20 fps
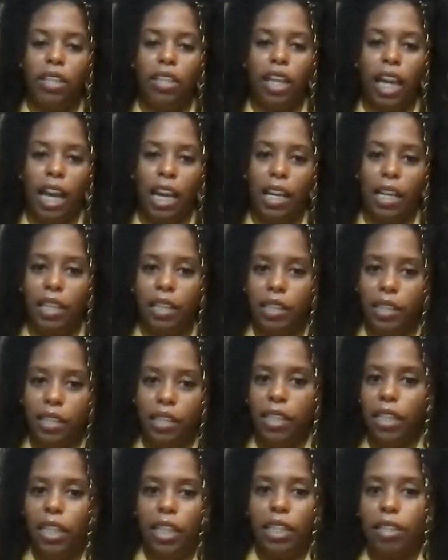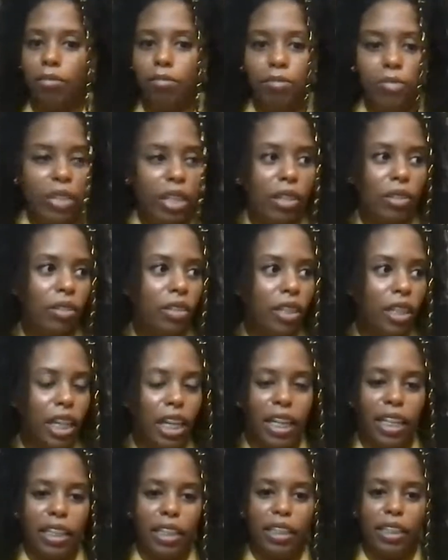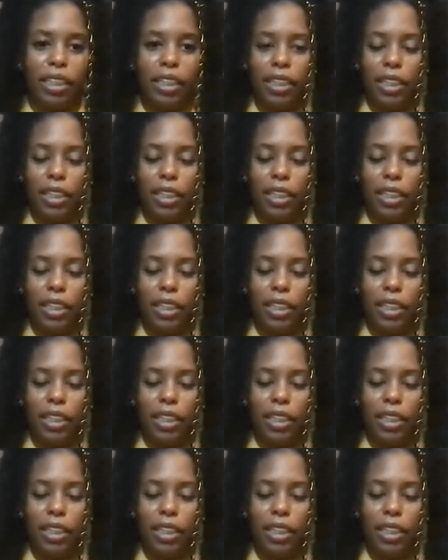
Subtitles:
and there were like